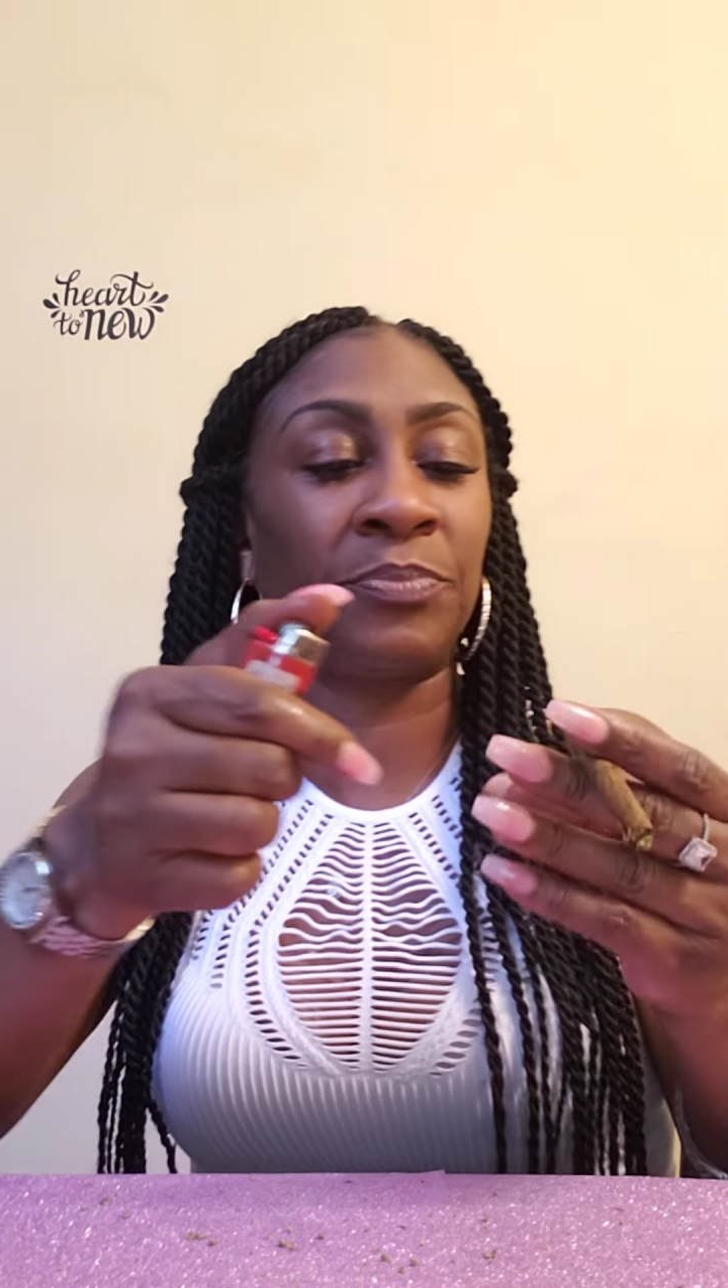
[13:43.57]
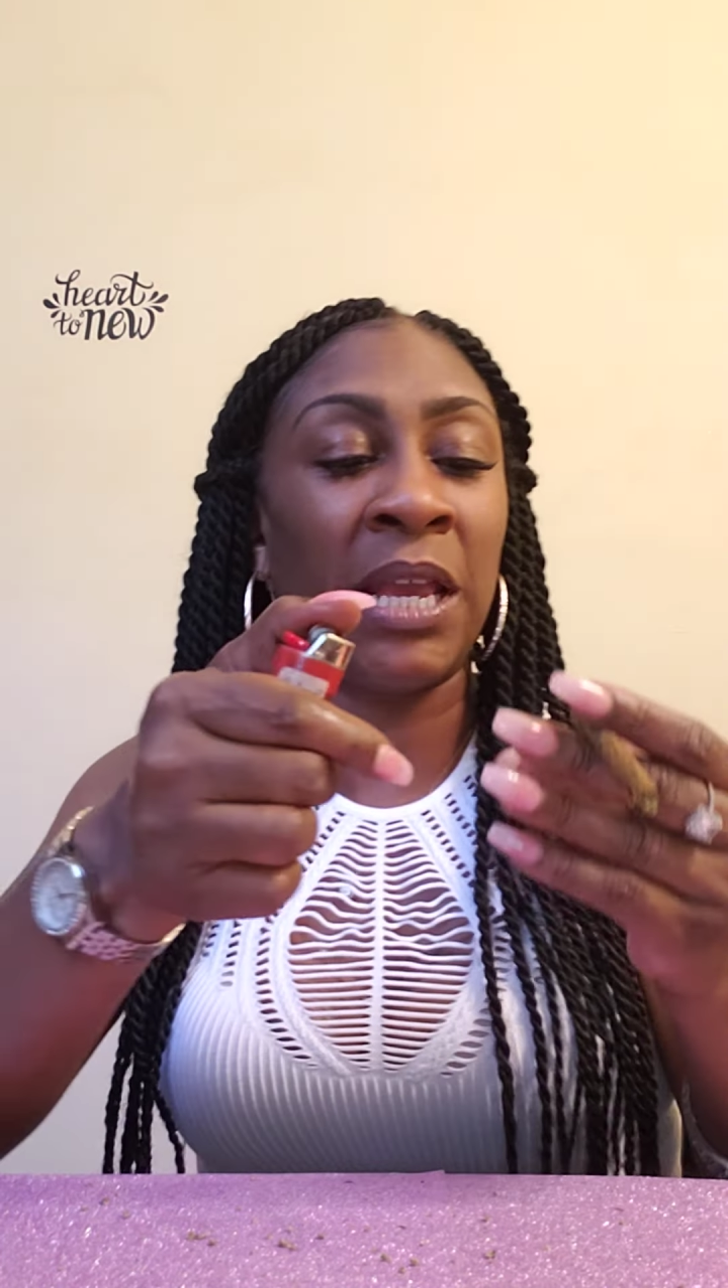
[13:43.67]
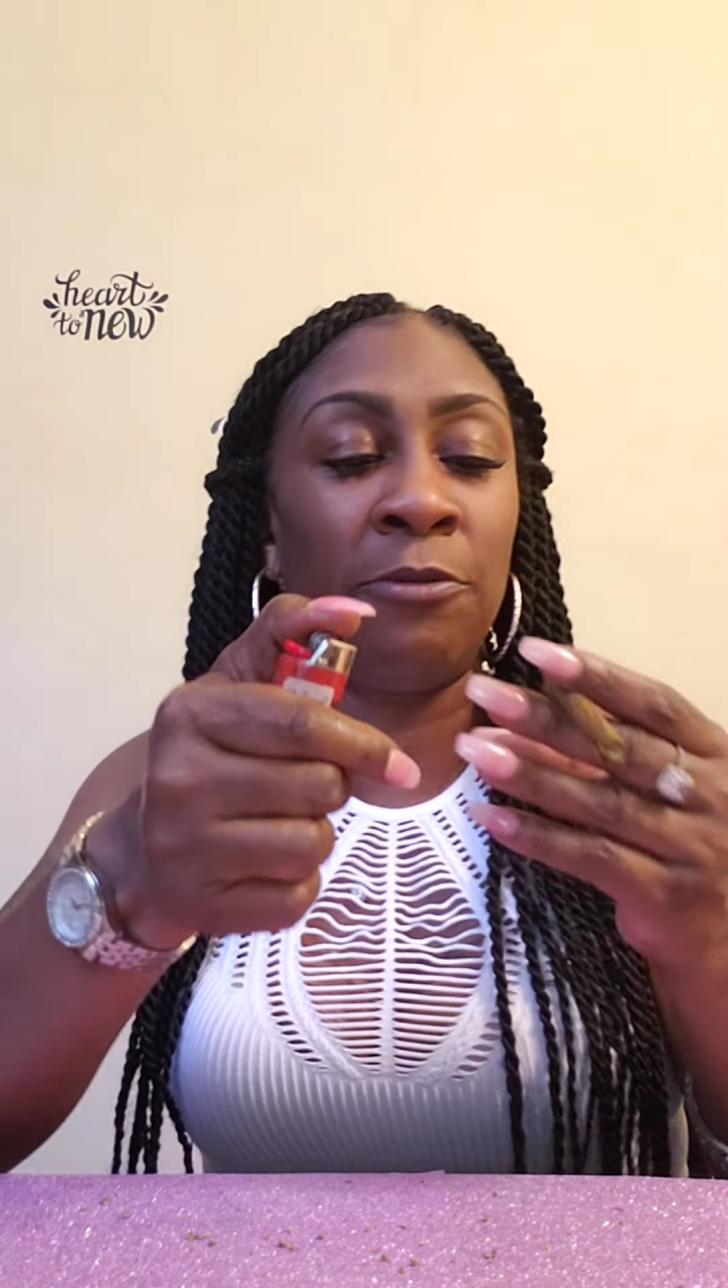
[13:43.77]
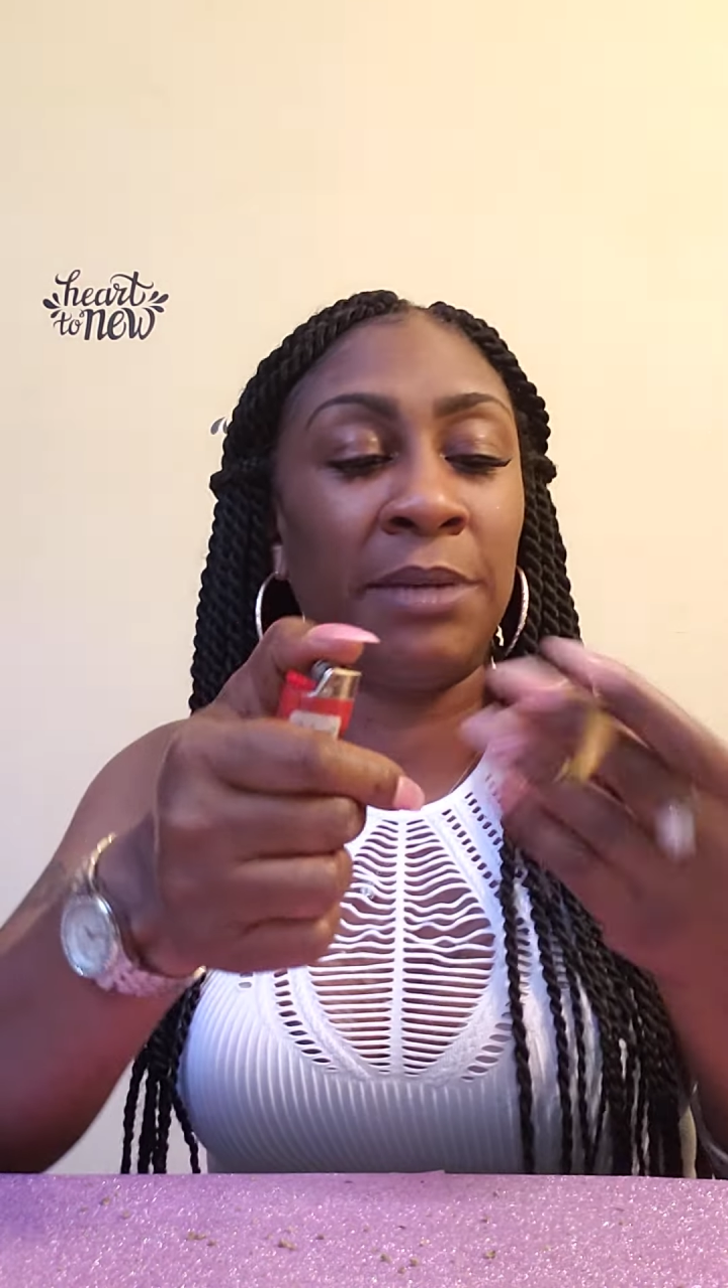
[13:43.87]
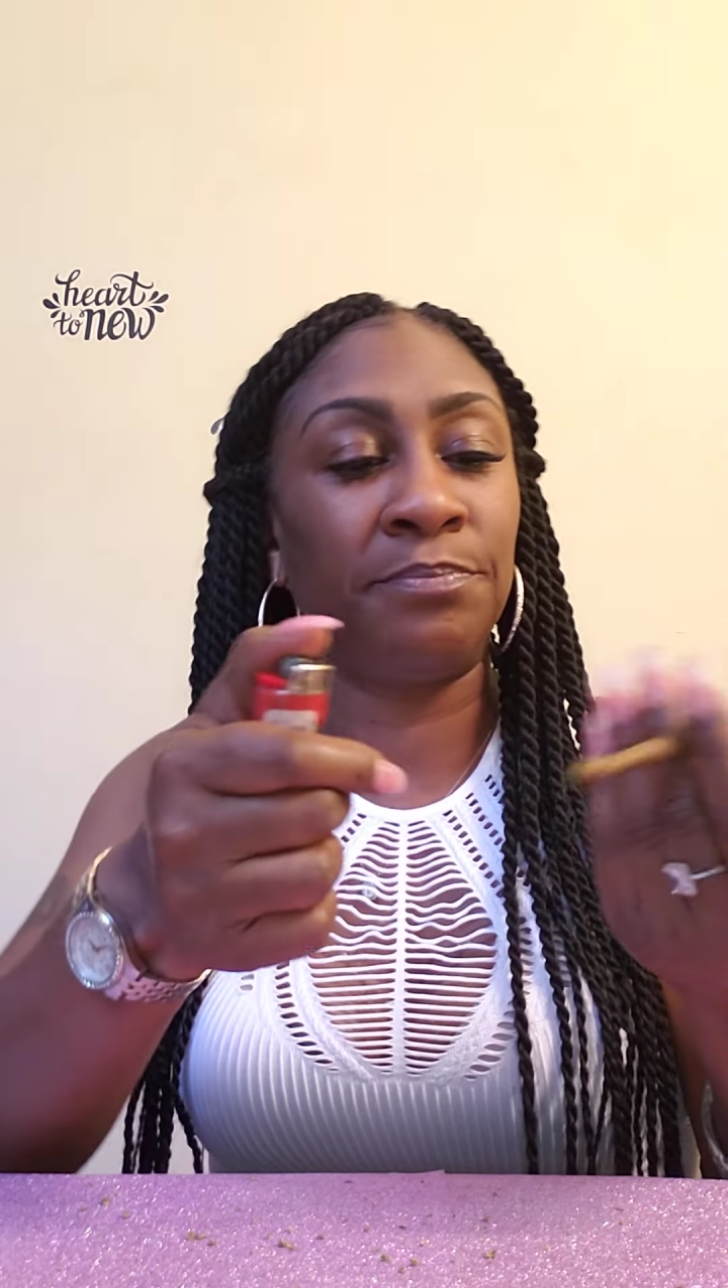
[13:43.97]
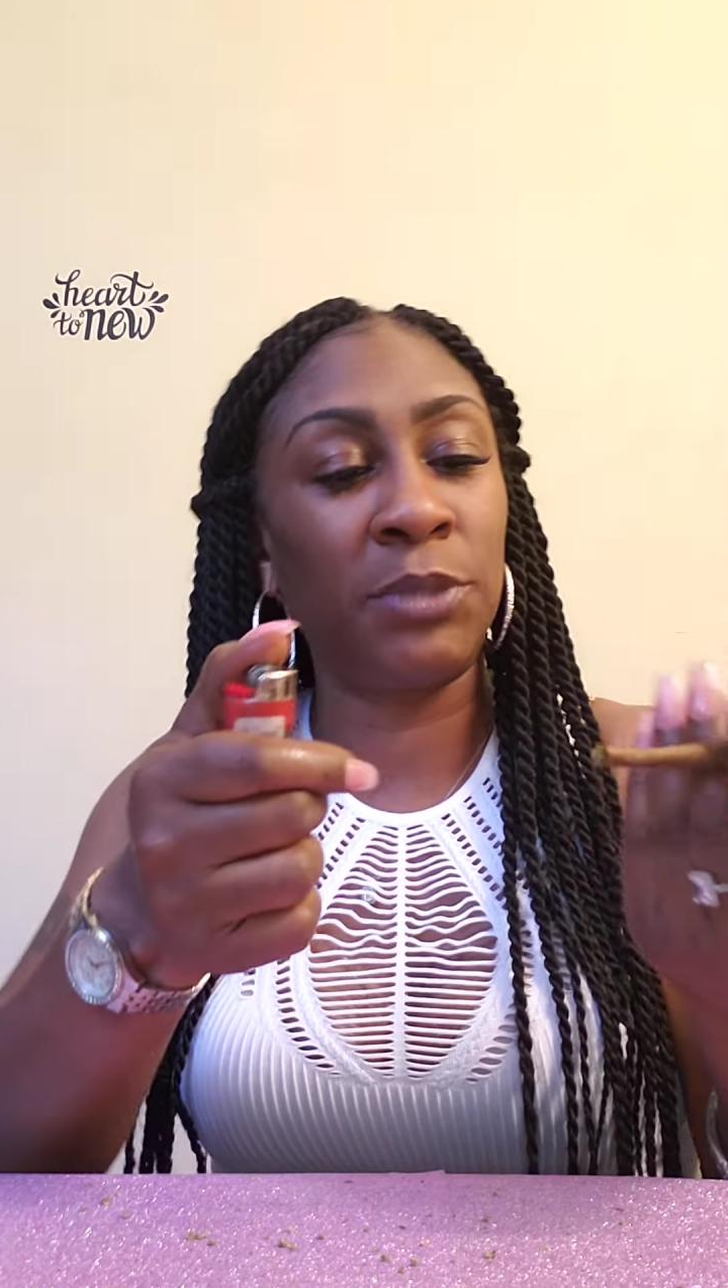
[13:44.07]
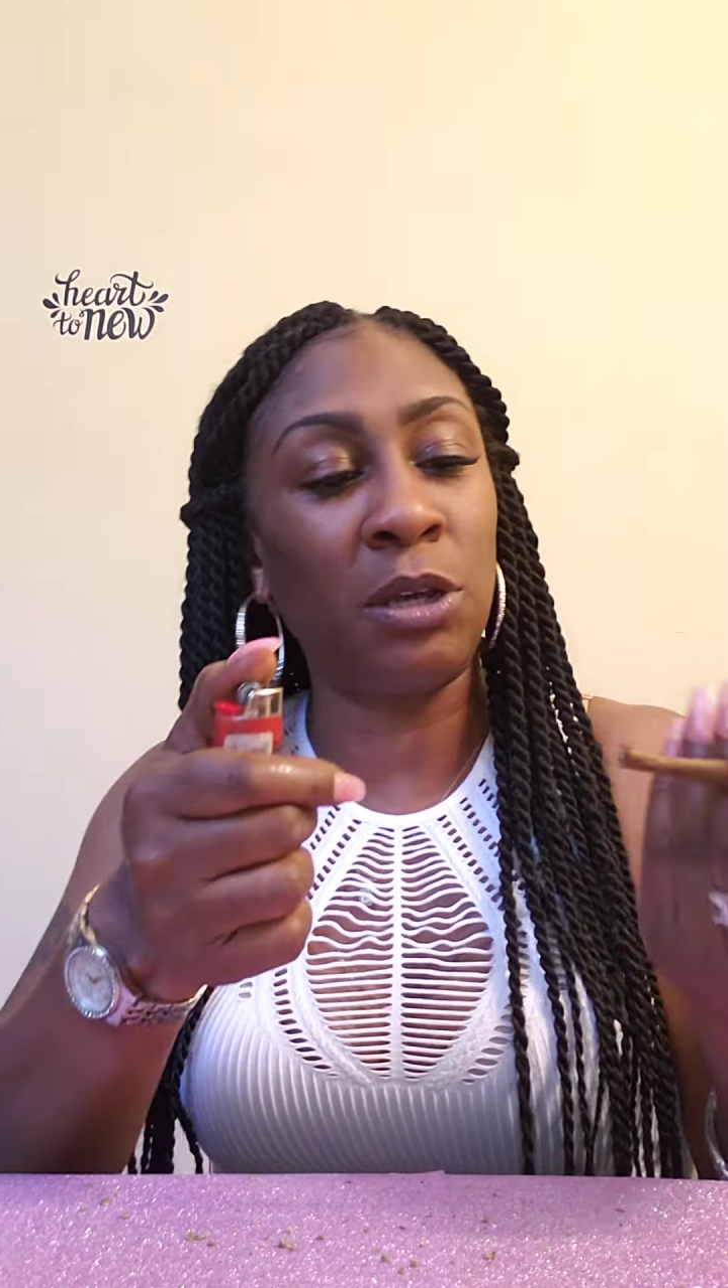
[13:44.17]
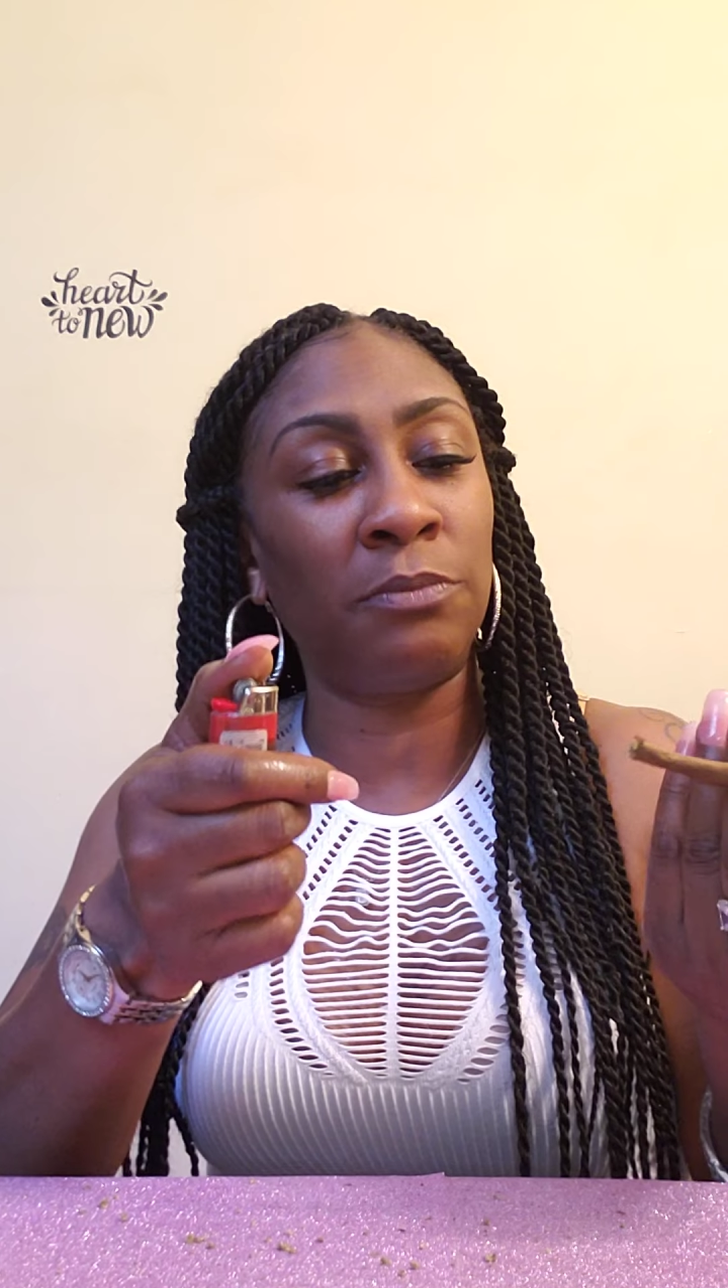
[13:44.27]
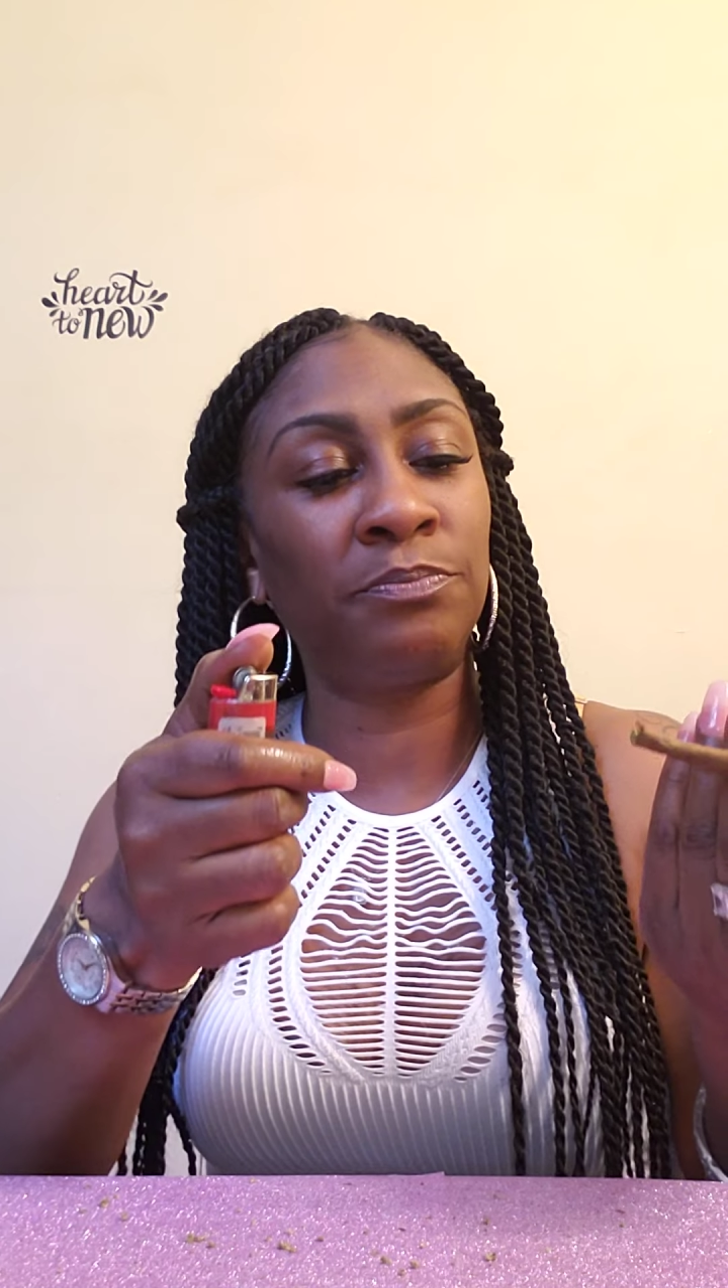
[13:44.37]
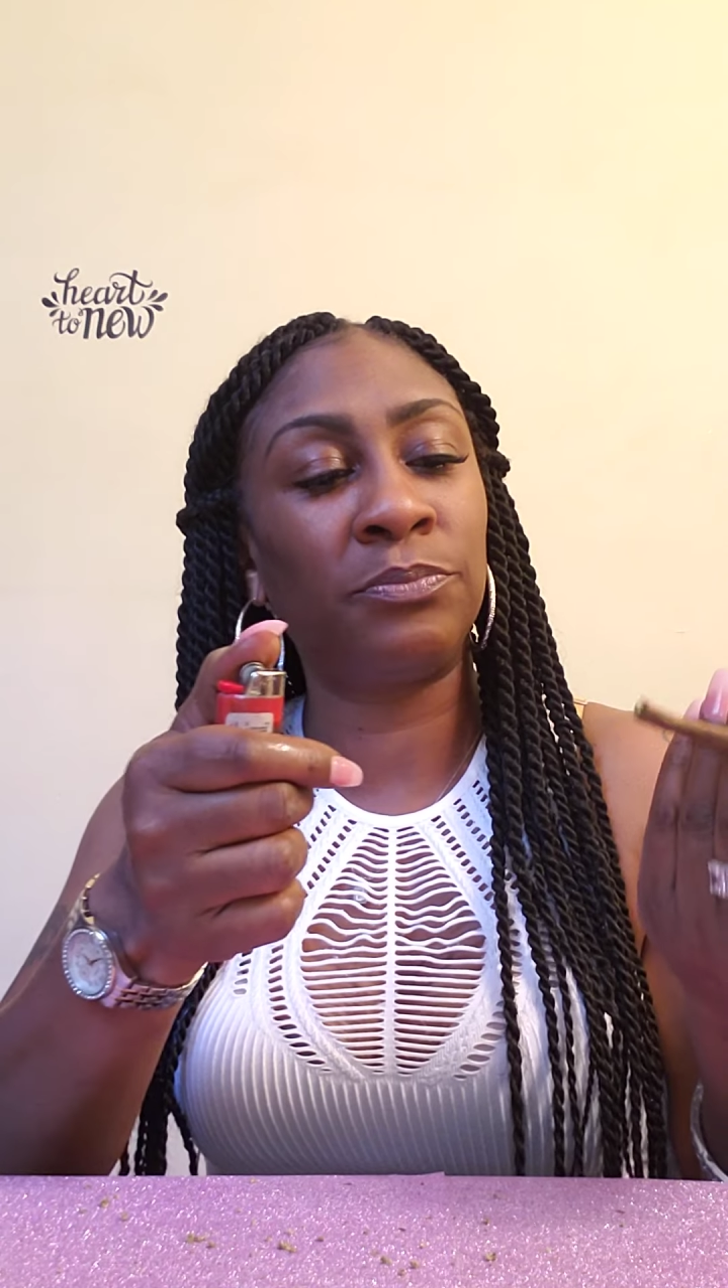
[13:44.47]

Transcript: Anyway. So